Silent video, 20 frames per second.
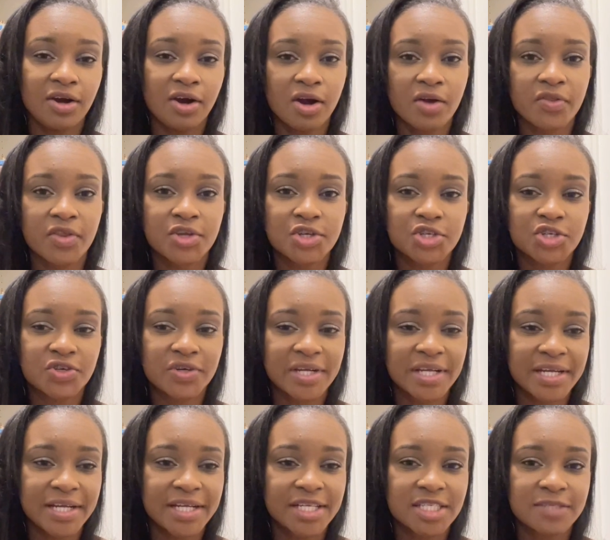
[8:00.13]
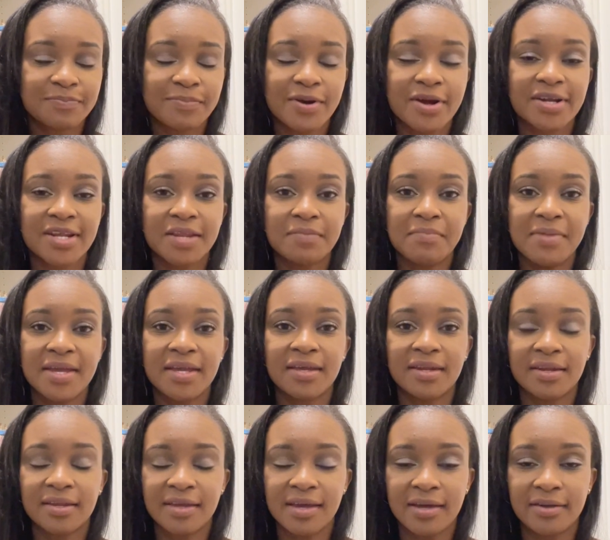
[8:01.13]
are the trickiest part in
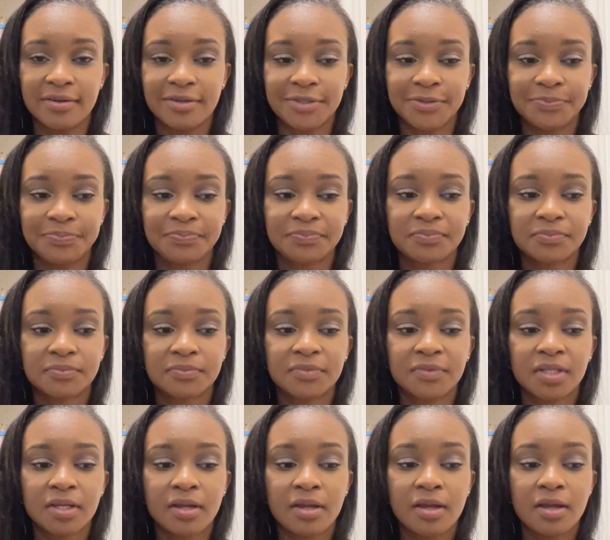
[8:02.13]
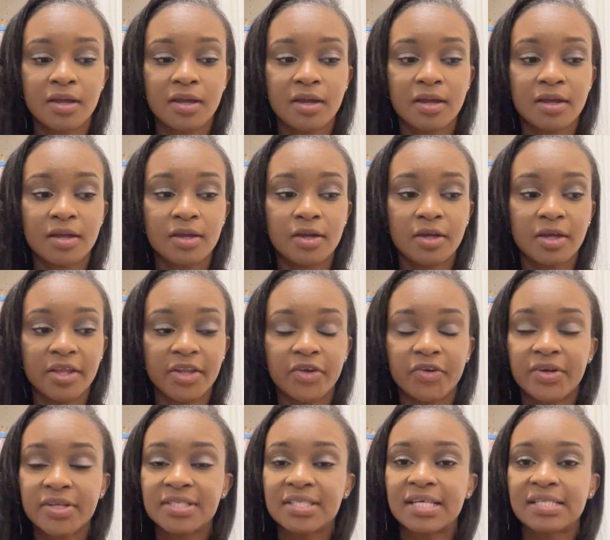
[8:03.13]
making a candle. And the
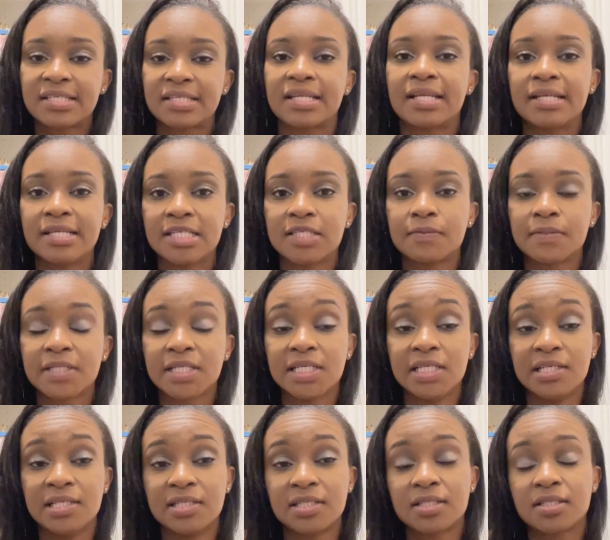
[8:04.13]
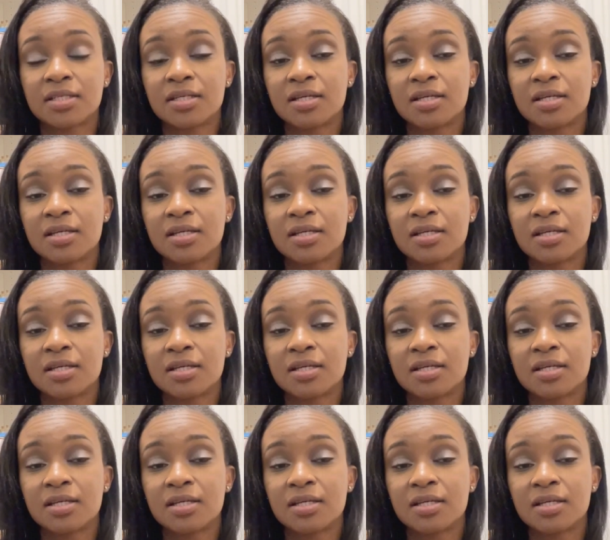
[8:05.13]
reason I say that is because